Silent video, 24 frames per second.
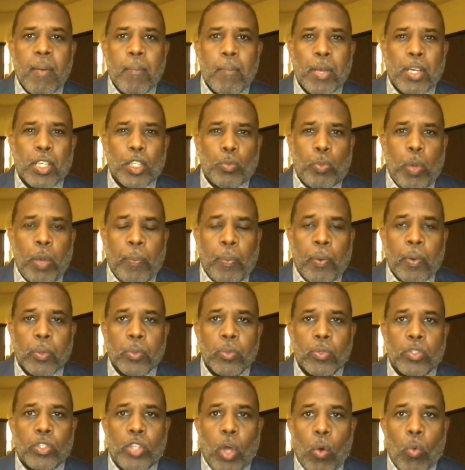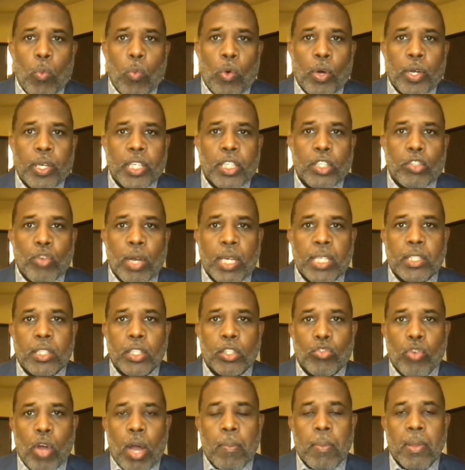because people don't want to address
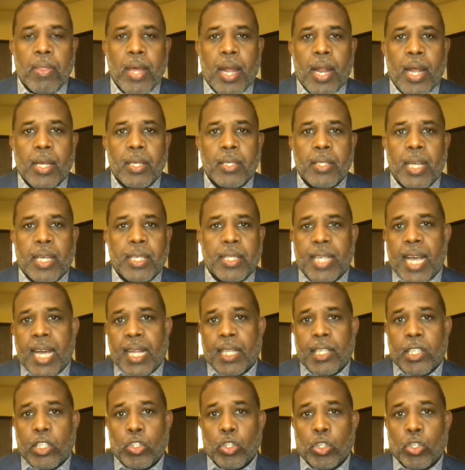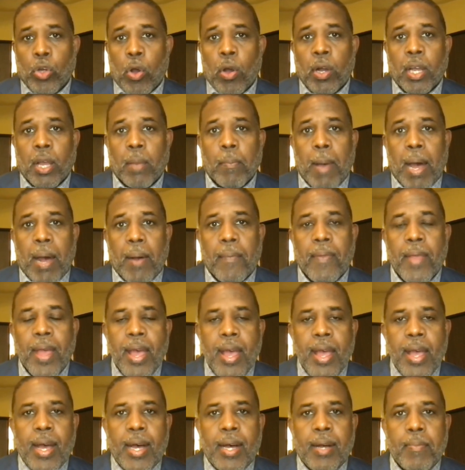the trauma that you're talking about.
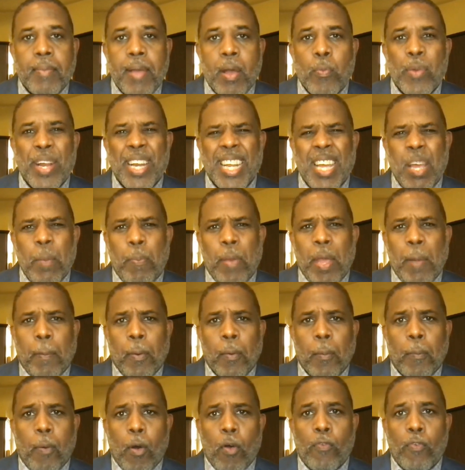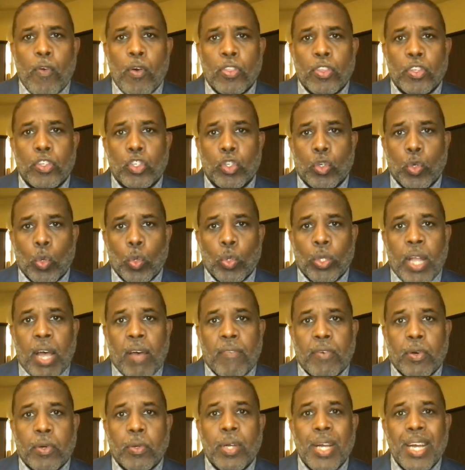And we need people both on the school
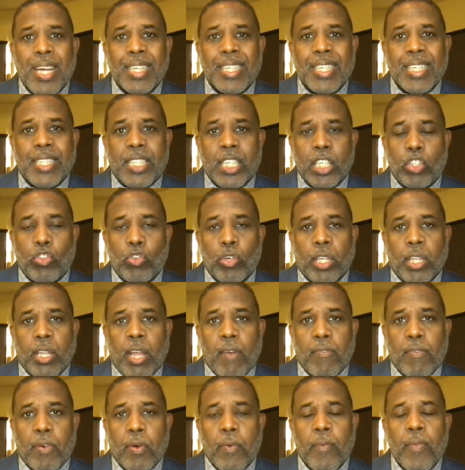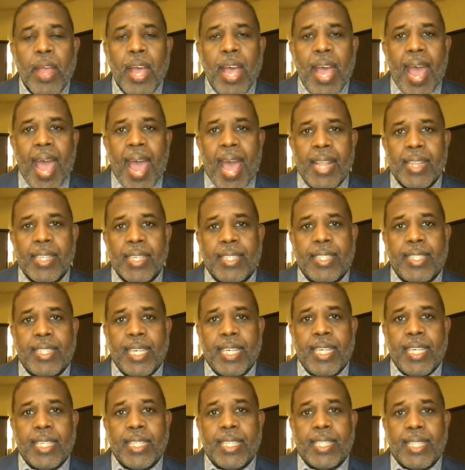level, the district level, and the
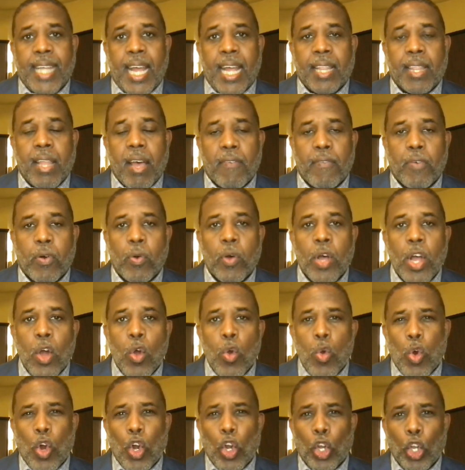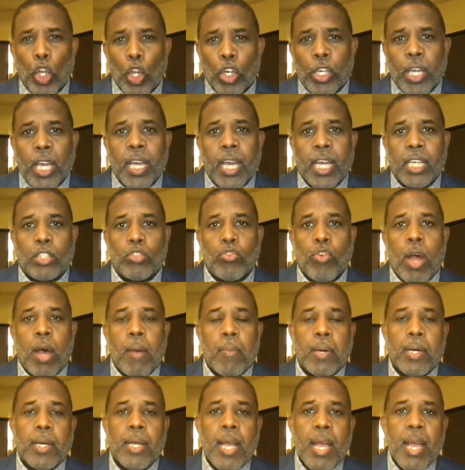city and state level who are looking at
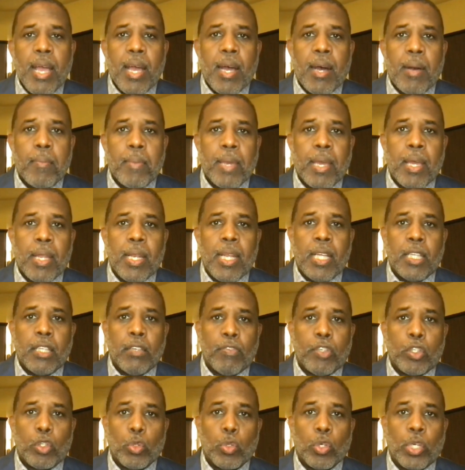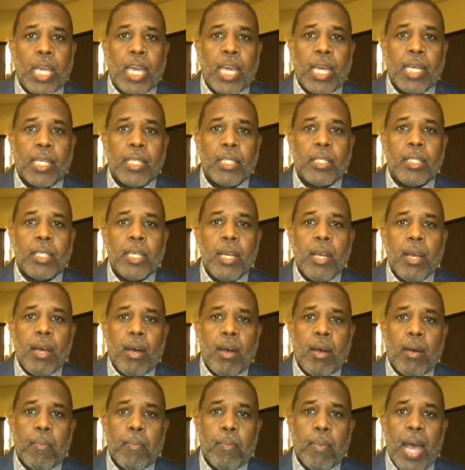trauma in individual kids
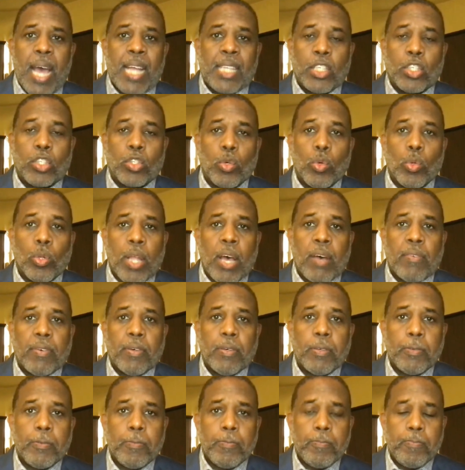at the school level.